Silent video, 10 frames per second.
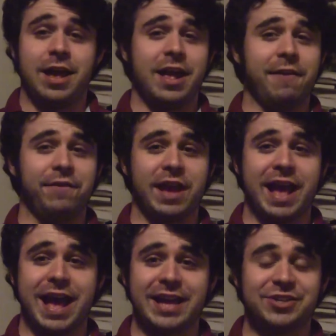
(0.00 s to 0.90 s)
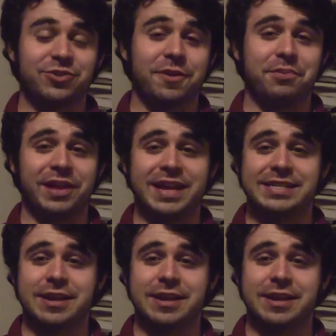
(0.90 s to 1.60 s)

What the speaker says: if you had to replace